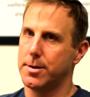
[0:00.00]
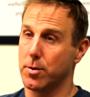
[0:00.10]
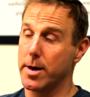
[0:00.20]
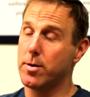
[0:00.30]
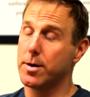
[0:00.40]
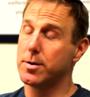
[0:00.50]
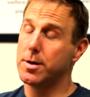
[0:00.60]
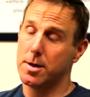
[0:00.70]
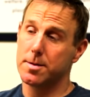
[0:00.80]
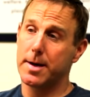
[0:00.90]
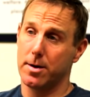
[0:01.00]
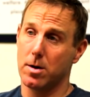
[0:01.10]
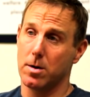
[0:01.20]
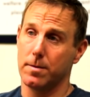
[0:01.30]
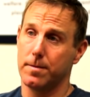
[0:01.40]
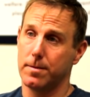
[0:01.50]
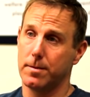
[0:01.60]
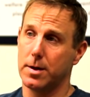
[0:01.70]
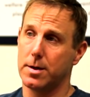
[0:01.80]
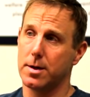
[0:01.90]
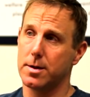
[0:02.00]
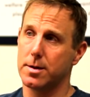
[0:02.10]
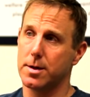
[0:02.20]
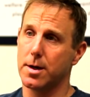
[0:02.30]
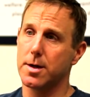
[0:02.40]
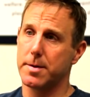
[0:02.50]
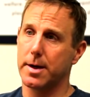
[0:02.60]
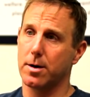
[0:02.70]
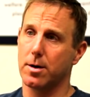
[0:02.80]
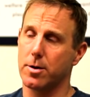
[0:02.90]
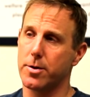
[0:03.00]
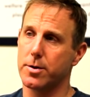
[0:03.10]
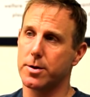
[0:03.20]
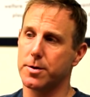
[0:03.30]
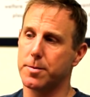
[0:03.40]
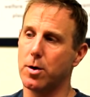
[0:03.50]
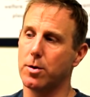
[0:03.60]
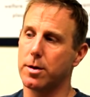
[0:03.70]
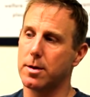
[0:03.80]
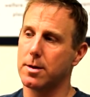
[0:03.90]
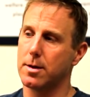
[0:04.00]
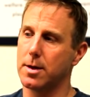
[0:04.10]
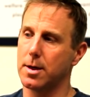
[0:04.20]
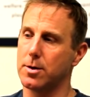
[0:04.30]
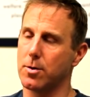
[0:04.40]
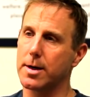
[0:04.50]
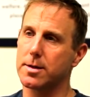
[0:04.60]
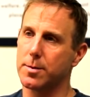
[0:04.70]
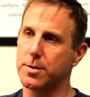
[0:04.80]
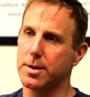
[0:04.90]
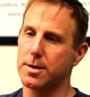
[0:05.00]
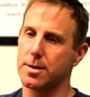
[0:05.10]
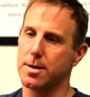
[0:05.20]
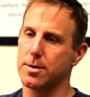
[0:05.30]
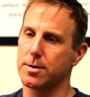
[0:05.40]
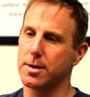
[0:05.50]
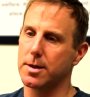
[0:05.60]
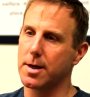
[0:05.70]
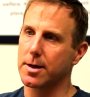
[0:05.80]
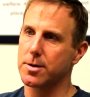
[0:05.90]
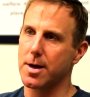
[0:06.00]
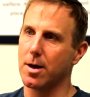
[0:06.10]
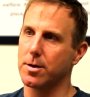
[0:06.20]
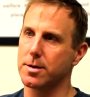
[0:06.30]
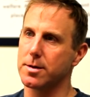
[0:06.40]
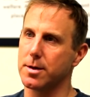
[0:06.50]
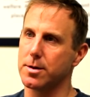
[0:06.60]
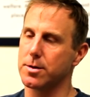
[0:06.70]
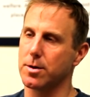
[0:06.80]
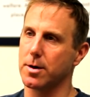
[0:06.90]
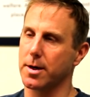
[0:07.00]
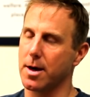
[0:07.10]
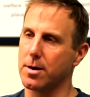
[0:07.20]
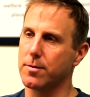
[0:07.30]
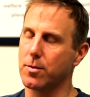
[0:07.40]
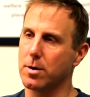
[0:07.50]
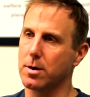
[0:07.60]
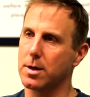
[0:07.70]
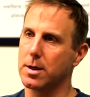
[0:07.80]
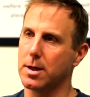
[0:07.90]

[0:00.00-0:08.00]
It's a great question. It does make it harder. It does. It does make it harder. And there's there's both the direct subsidies and then there's the externalities that just aren't accounted for.